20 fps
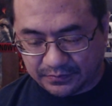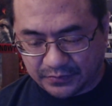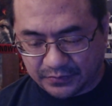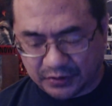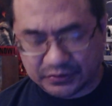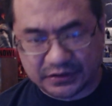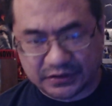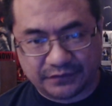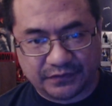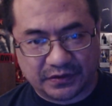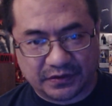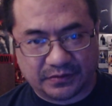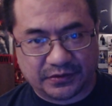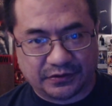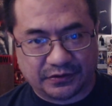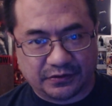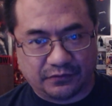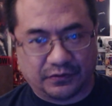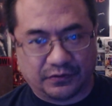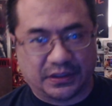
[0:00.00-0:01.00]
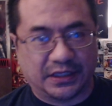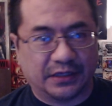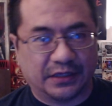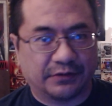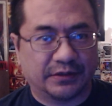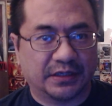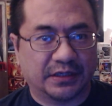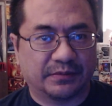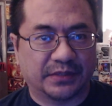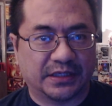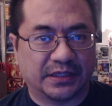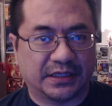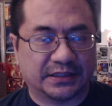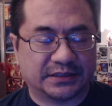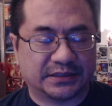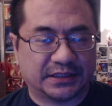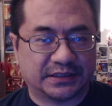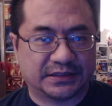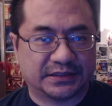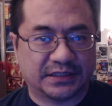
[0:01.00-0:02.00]
most of them are in one area, but
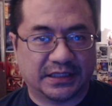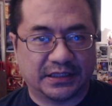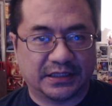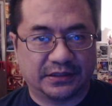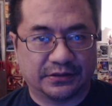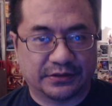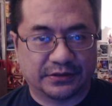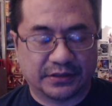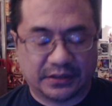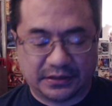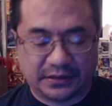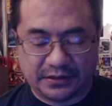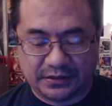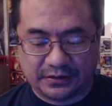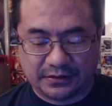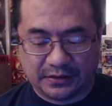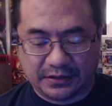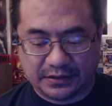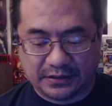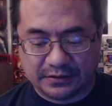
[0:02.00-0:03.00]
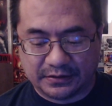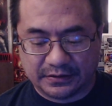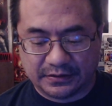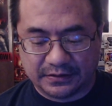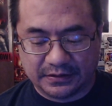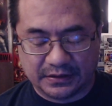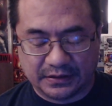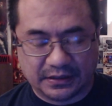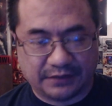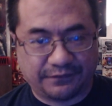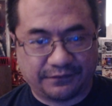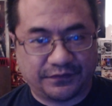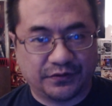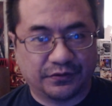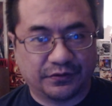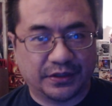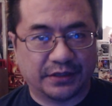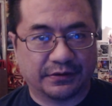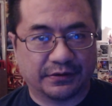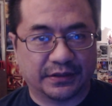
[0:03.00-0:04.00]
as I said, there are a
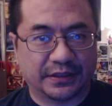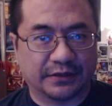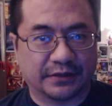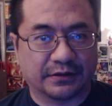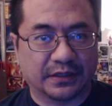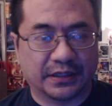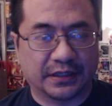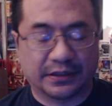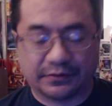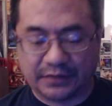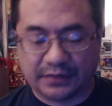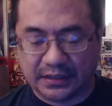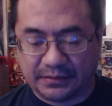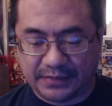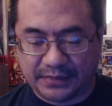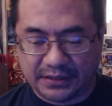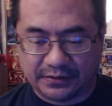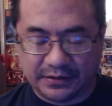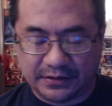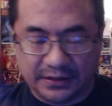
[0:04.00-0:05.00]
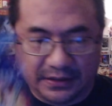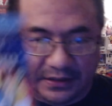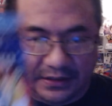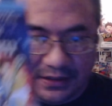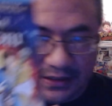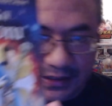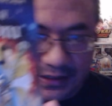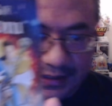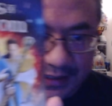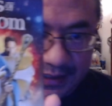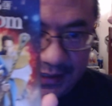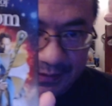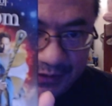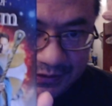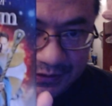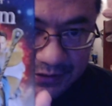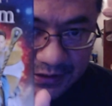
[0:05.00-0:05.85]
few here and there lingering about. And I came